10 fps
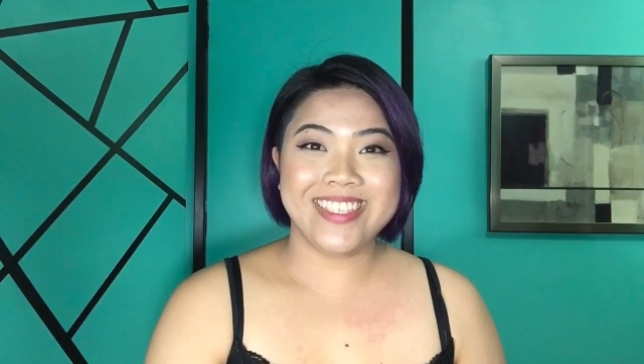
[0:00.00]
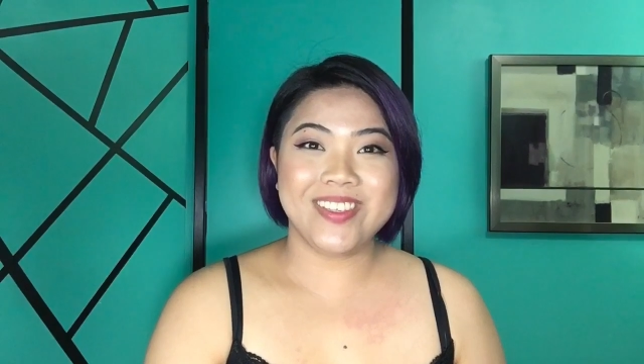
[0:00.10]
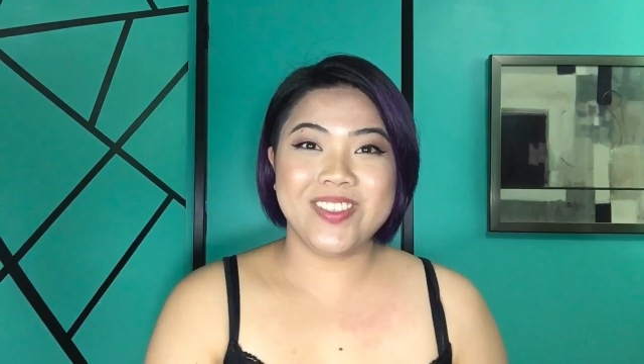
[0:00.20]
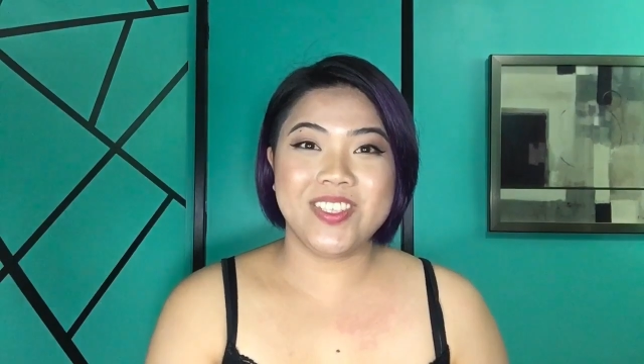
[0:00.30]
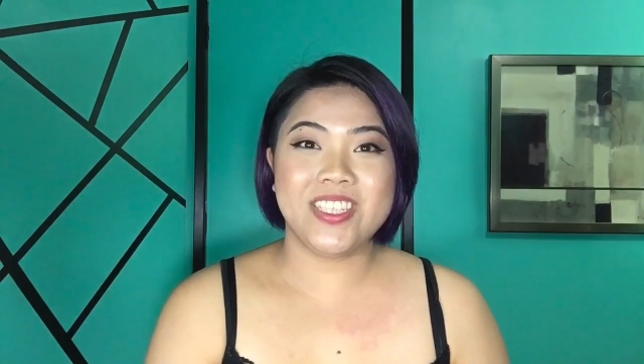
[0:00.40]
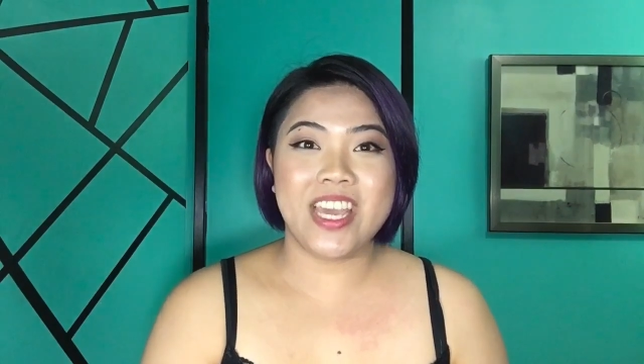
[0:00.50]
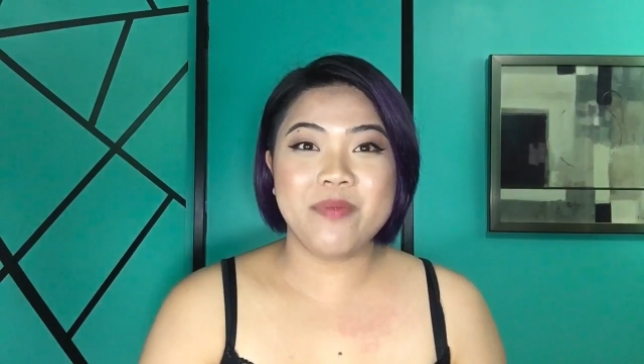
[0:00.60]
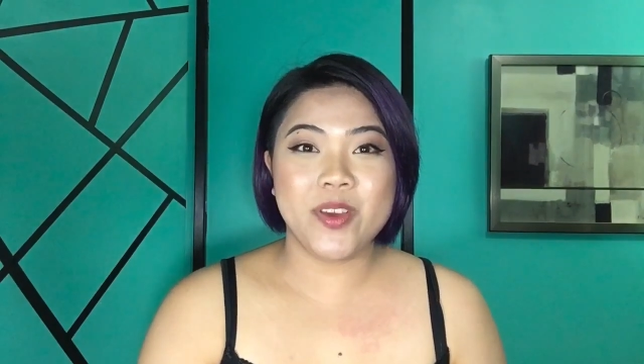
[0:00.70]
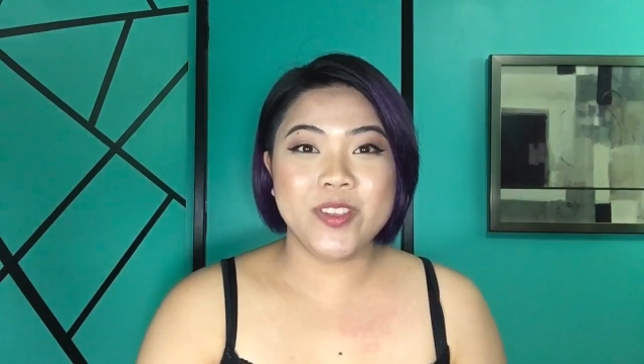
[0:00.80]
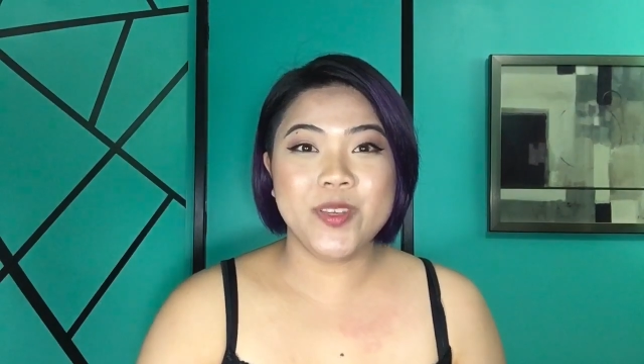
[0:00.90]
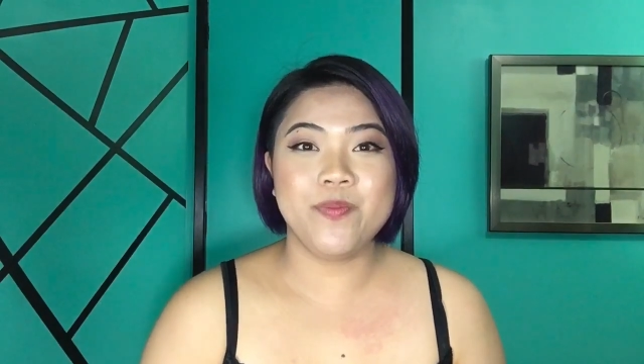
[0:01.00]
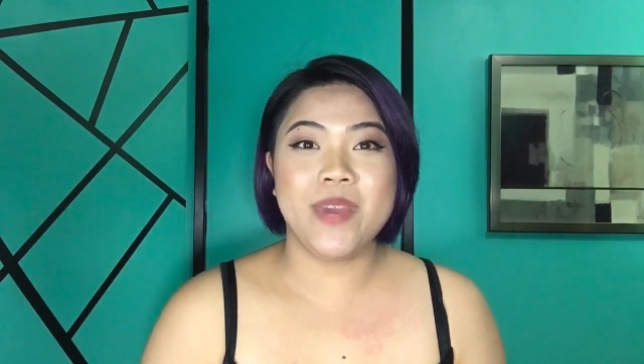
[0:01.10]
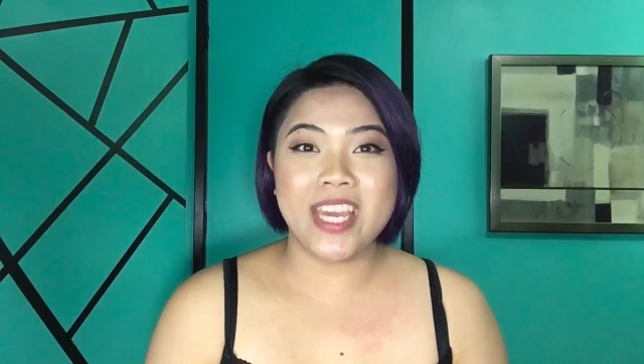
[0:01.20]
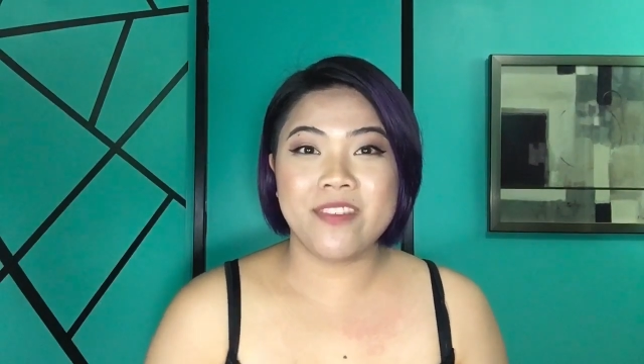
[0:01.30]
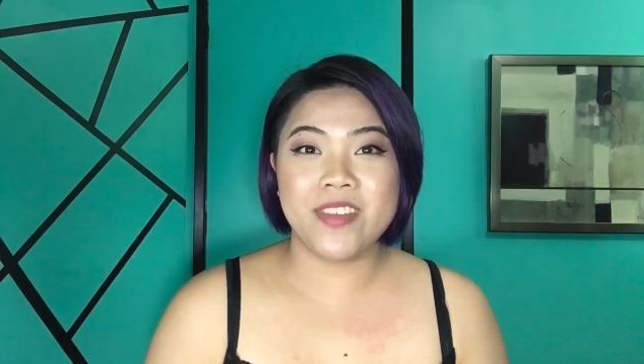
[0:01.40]
guys so today I'm going to
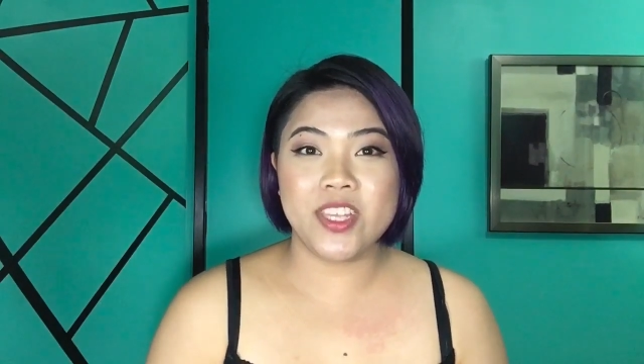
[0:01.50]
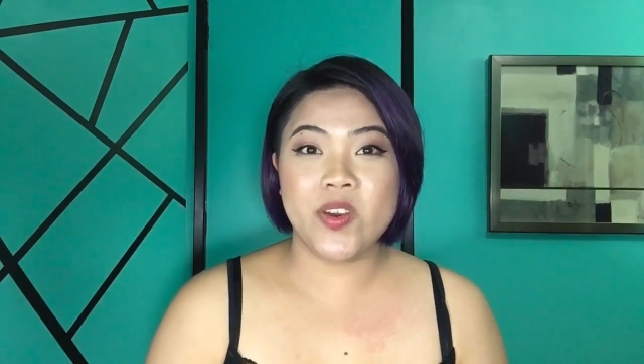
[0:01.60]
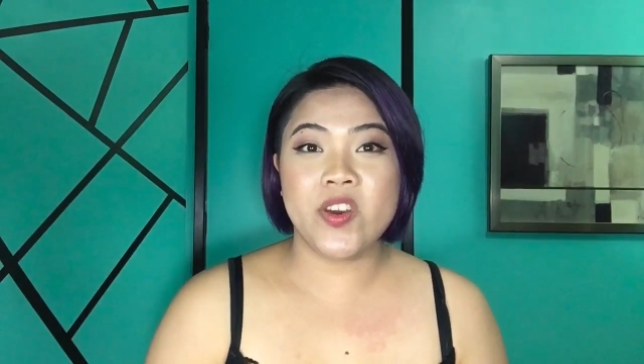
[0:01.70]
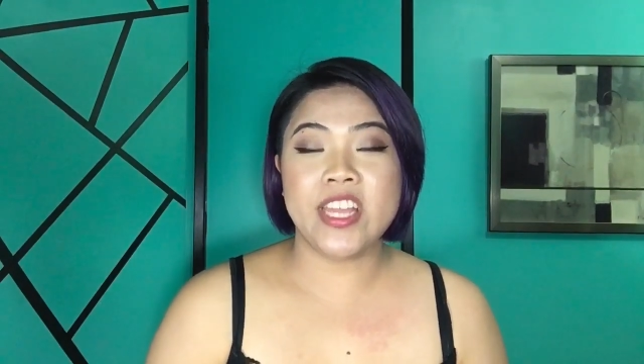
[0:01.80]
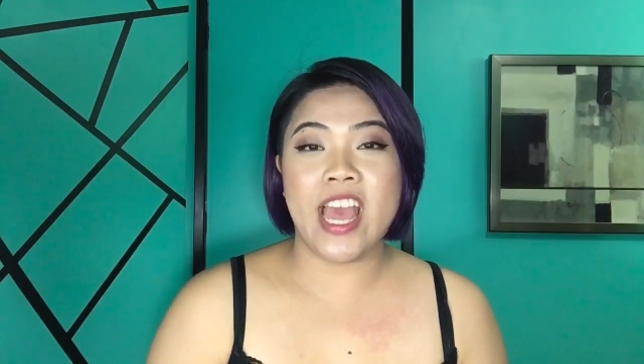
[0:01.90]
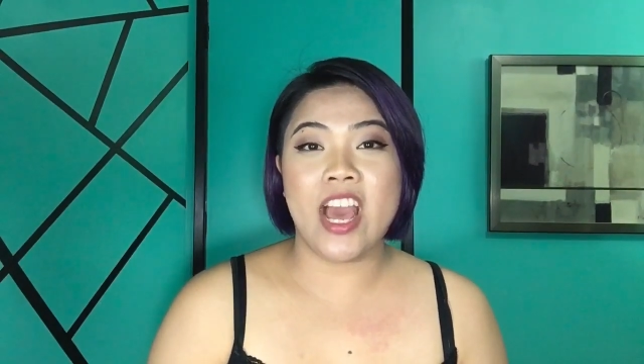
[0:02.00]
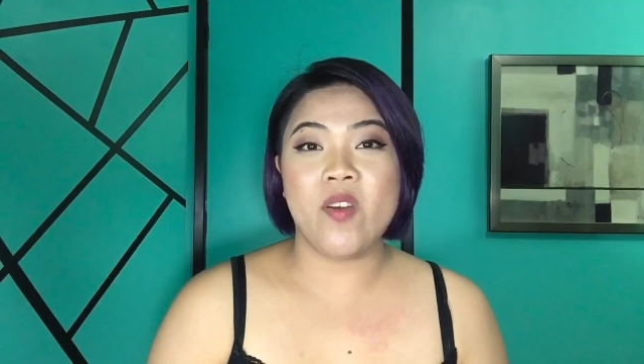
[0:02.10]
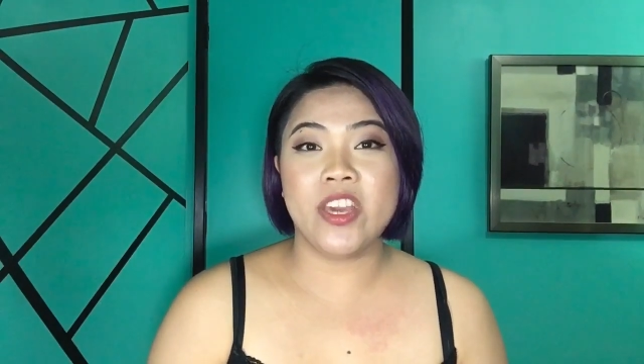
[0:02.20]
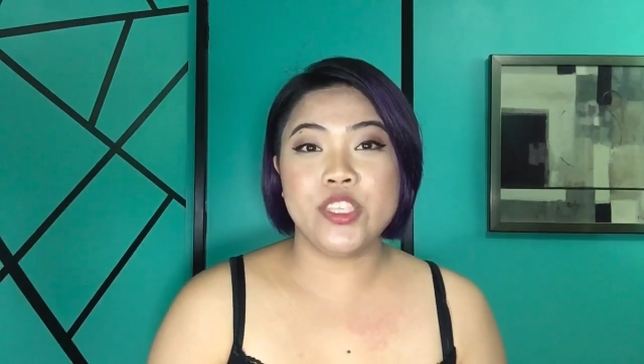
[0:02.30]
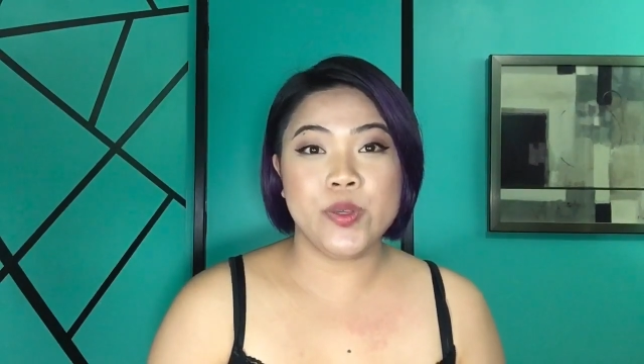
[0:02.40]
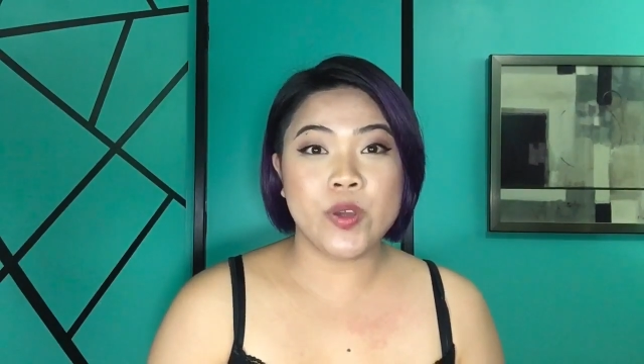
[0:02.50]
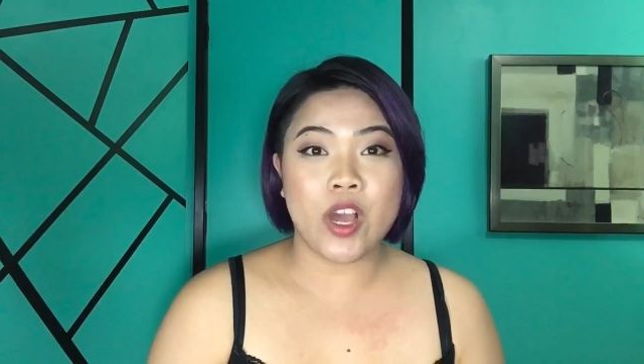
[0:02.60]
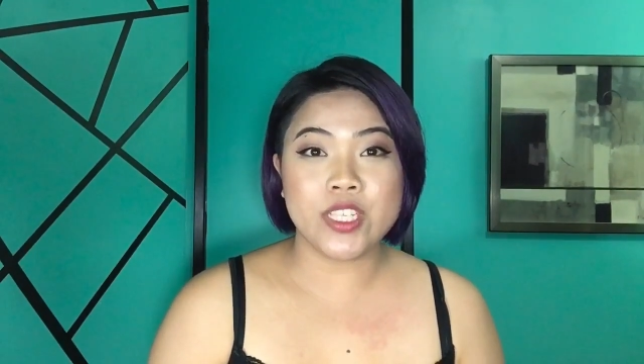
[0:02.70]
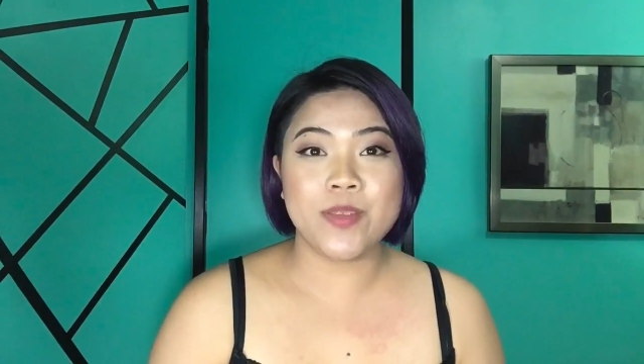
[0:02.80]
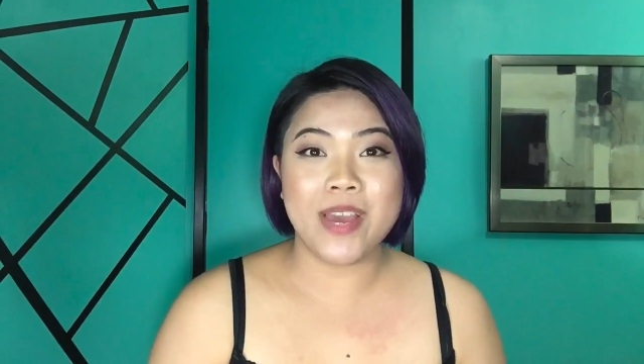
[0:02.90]
make a video on how I do
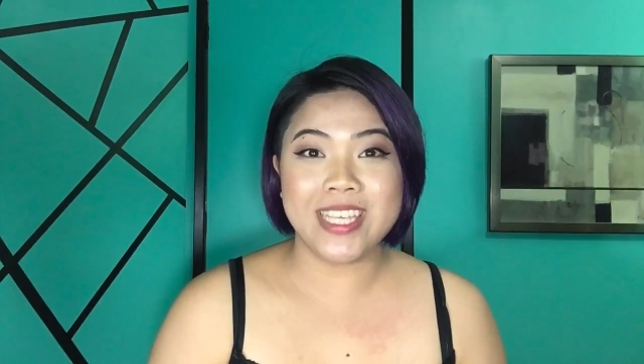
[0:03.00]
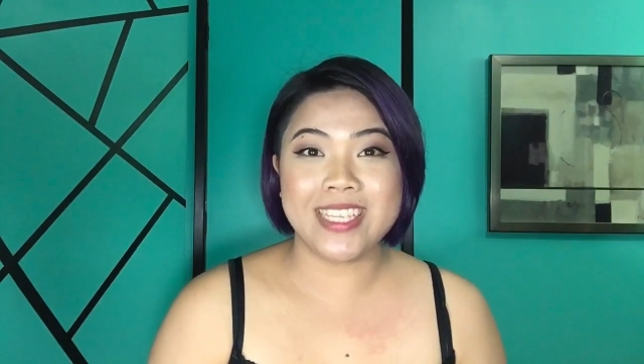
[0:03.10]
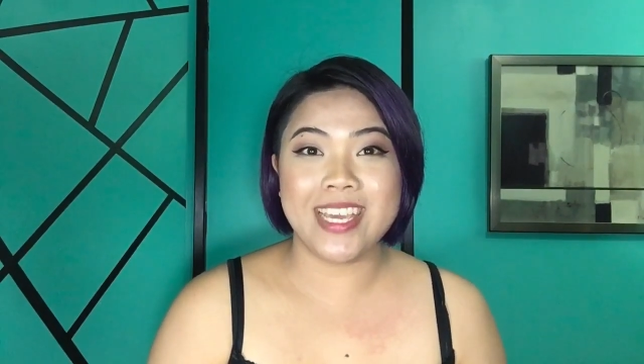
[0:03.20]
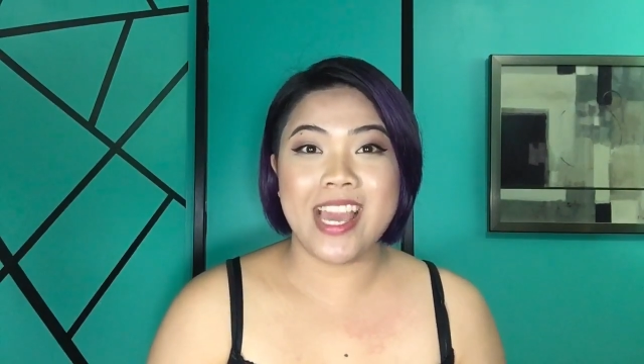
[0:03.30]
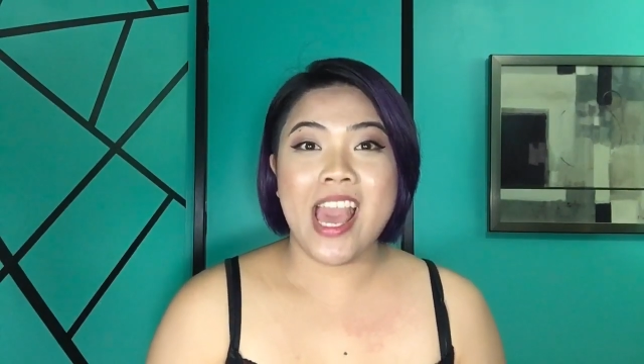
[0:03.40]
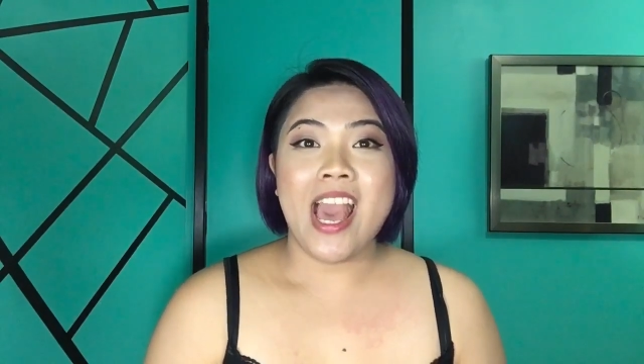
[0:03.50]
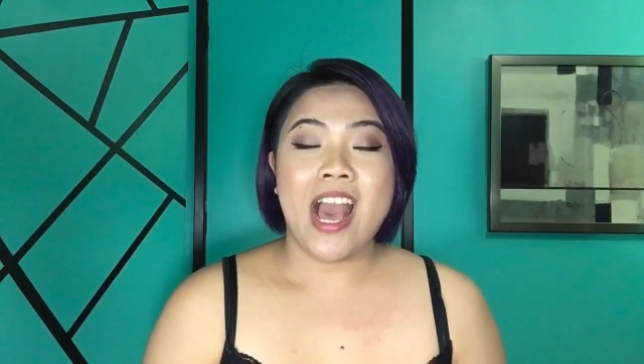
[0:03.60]
customizing